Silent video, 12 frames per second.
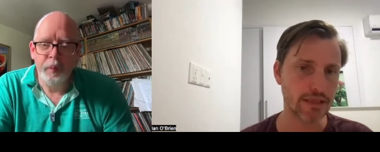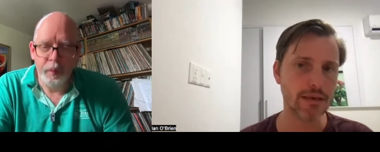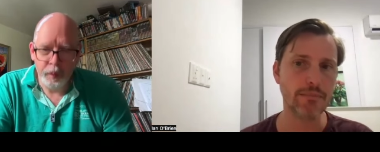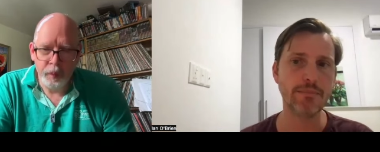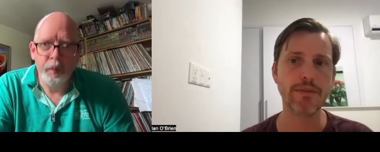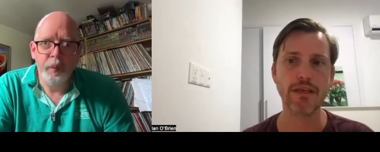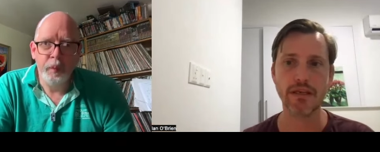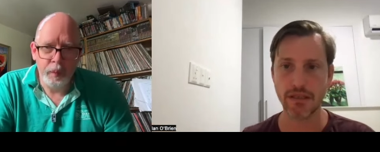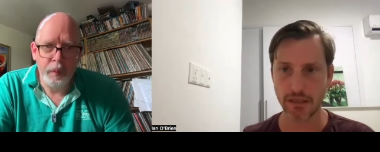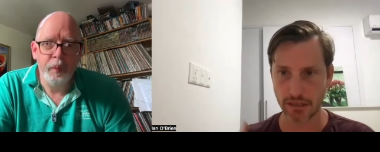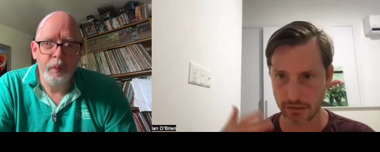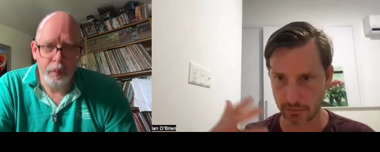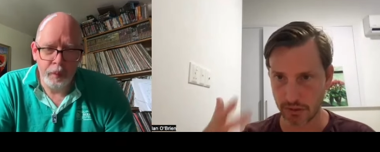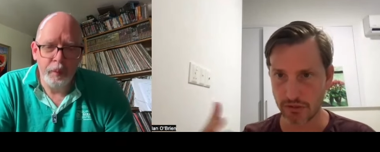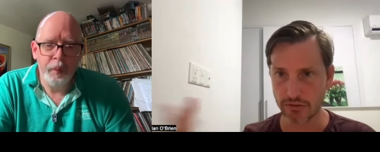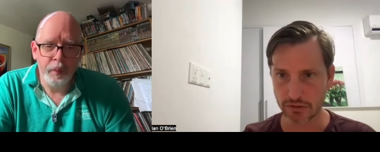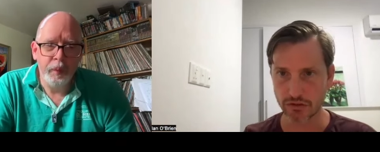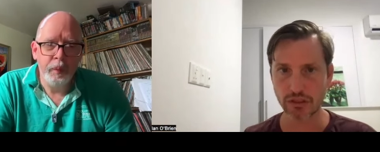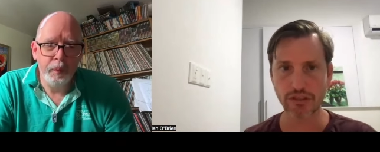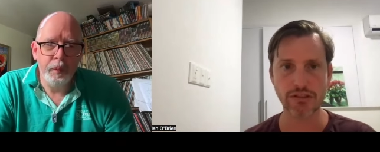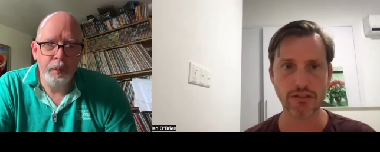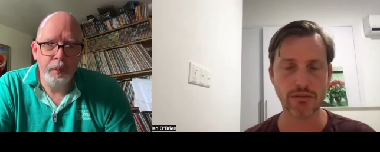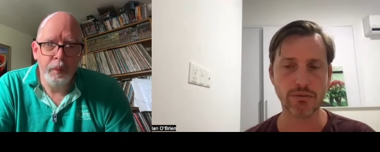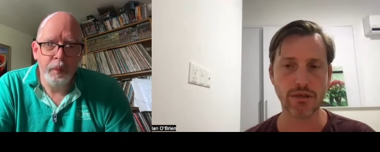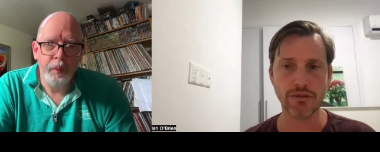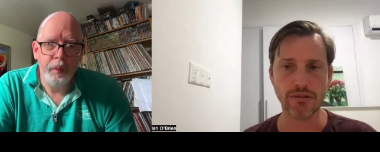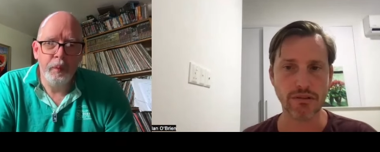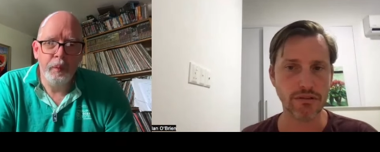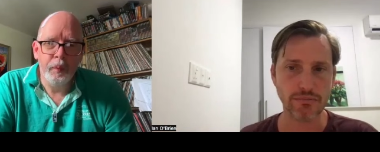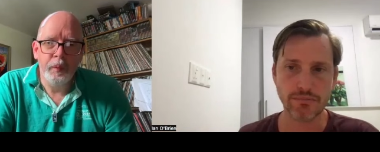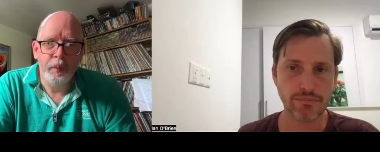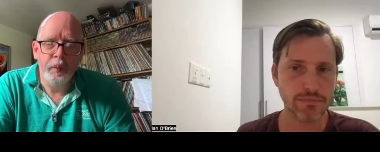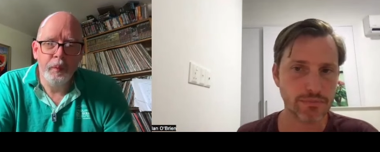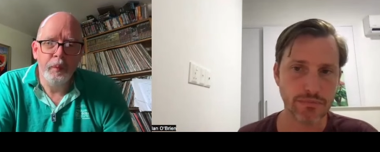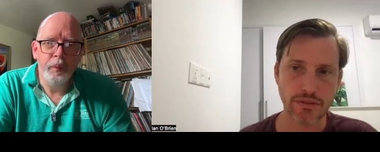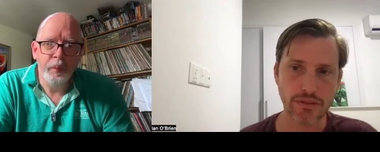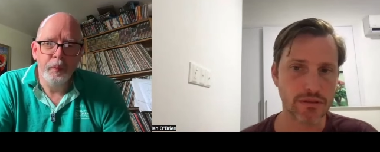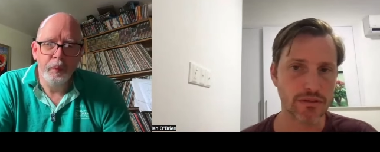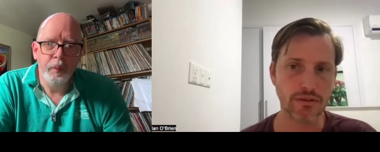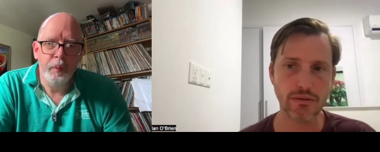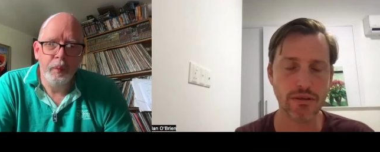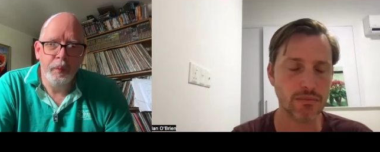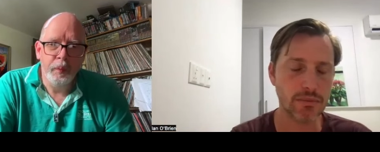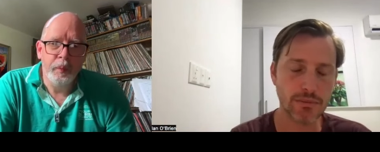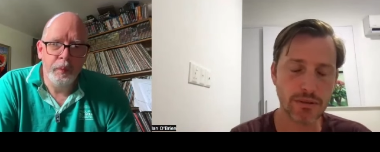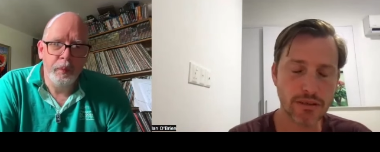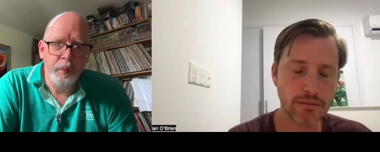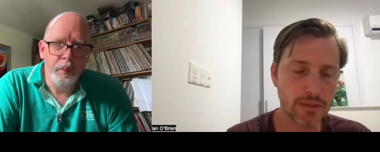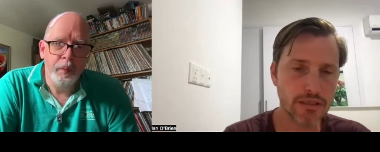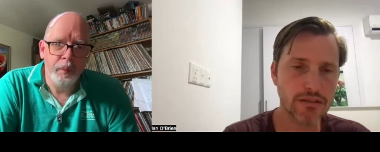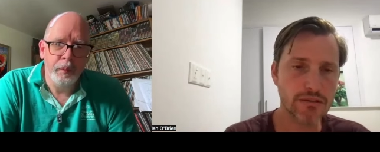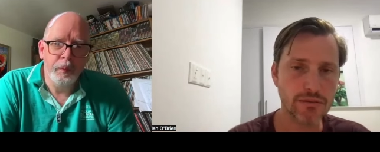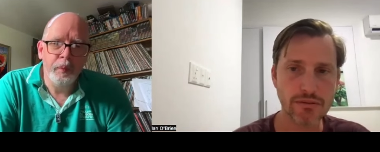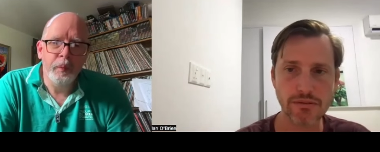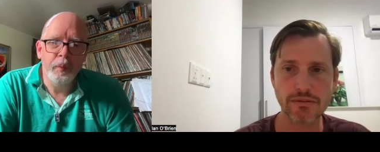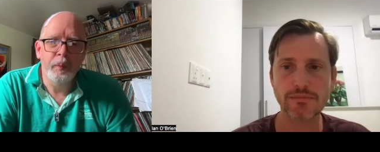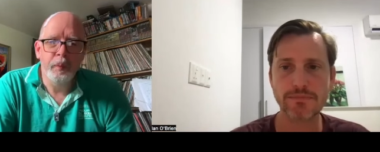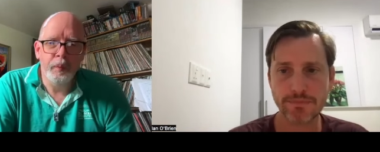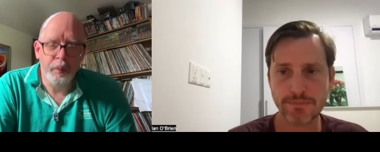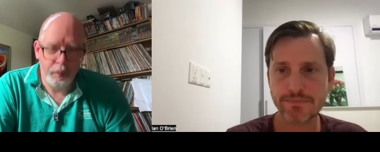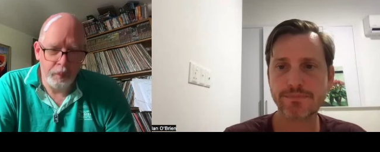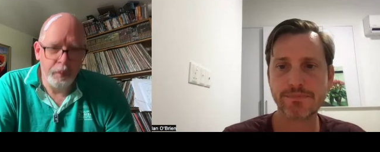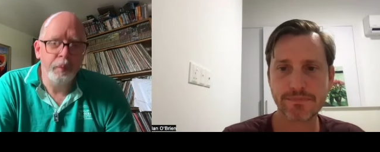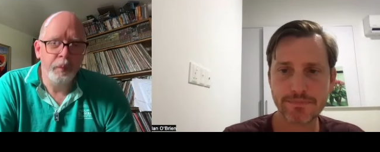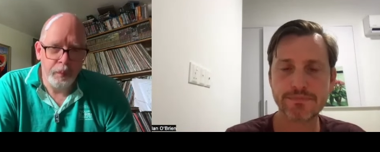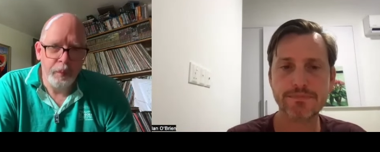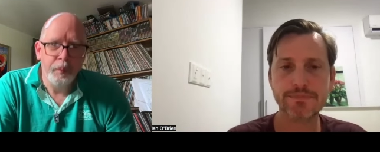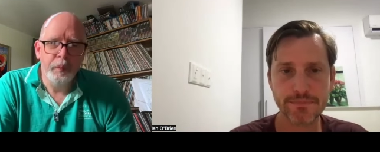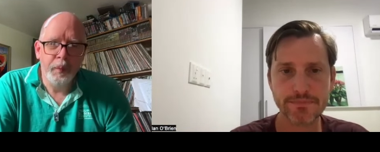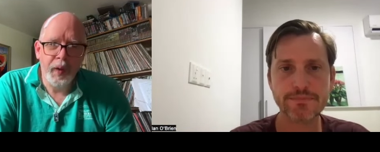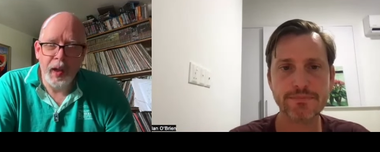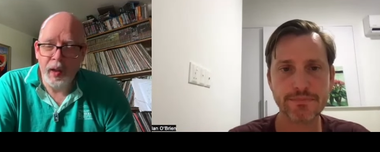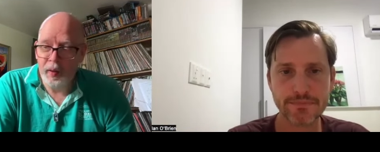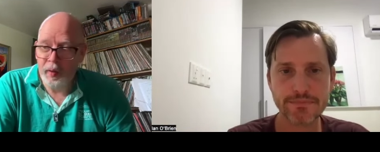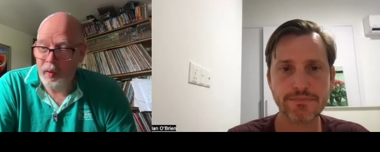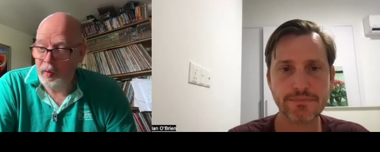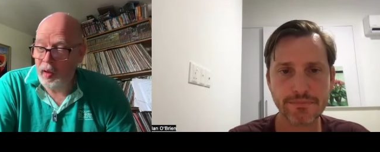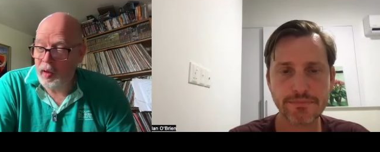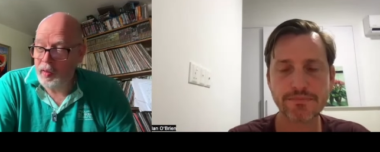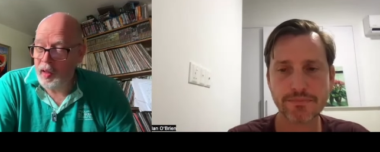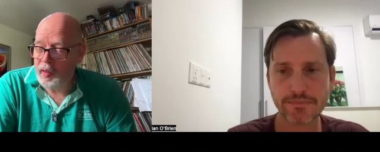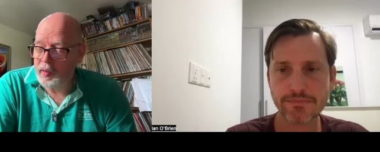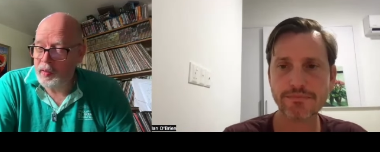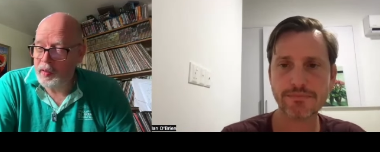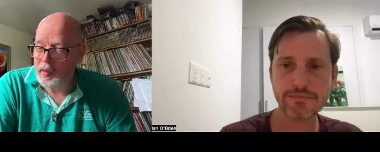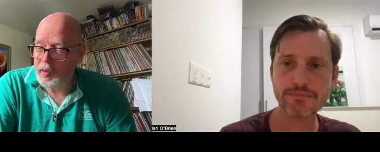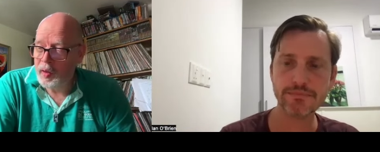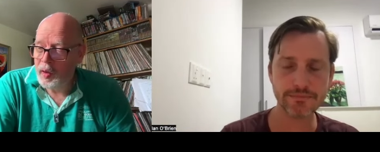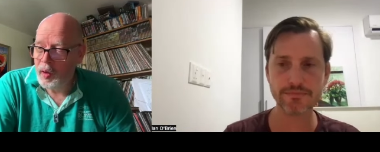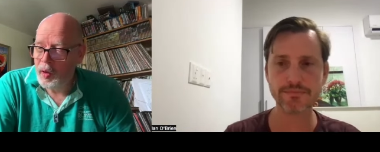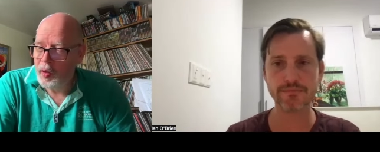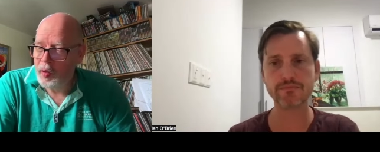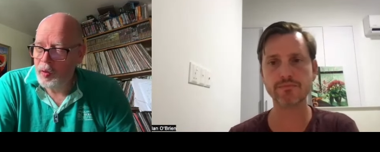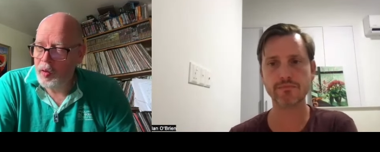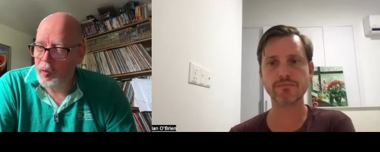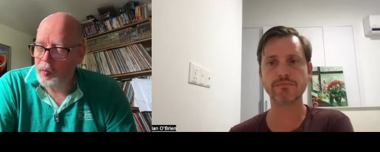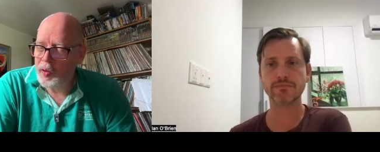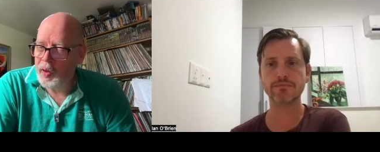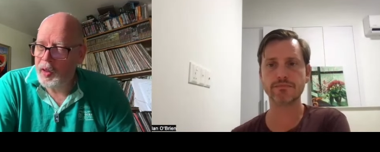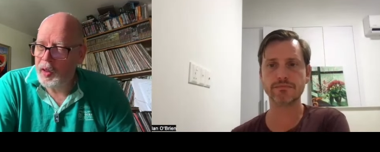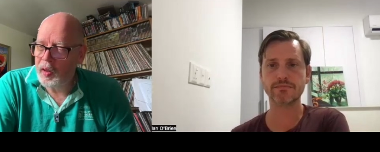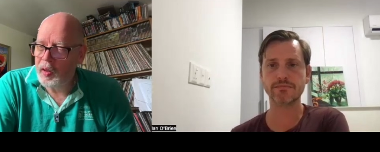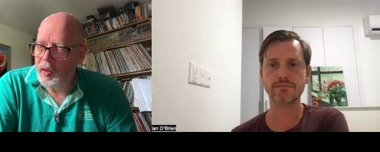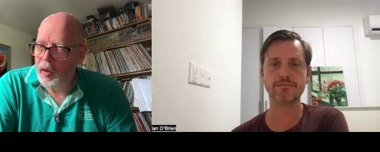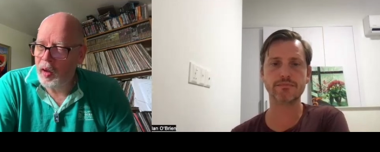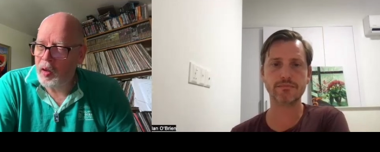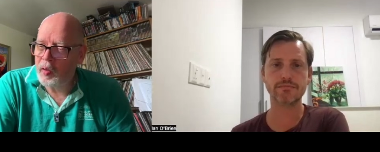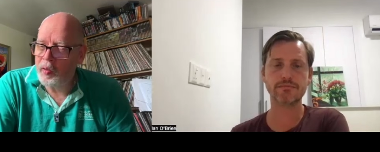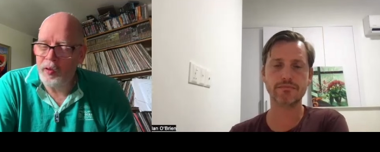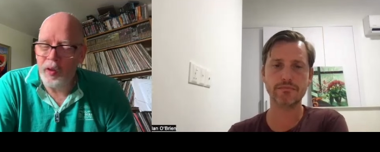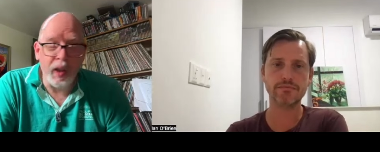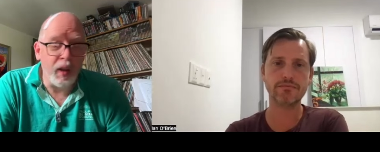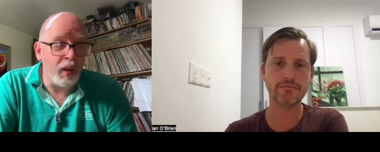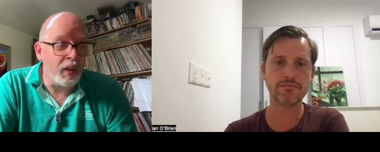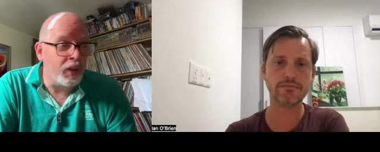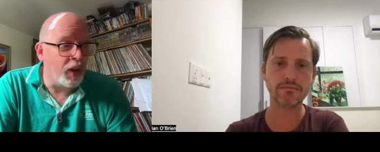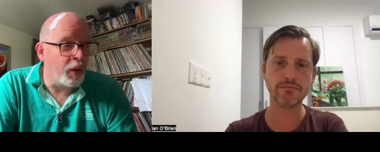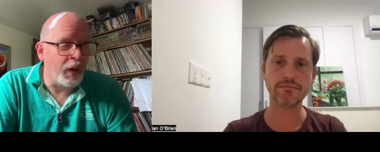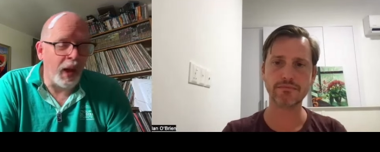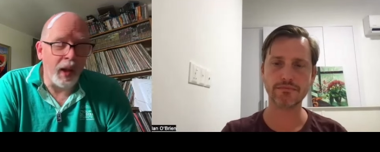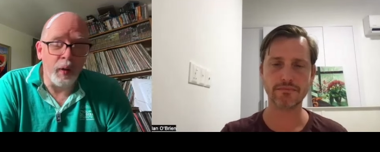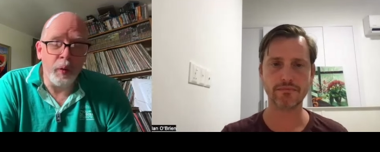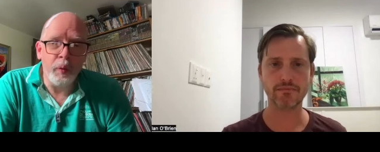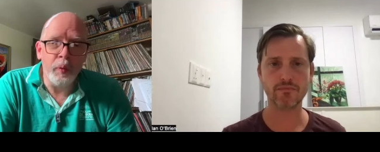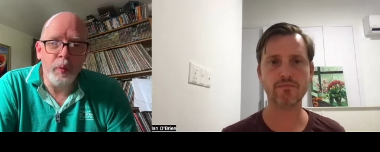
Speaker 1: them and we use a structured approach you'll you, will you are going to be playing bar chords
Speaker 2: yeah and and that's something i think i can do now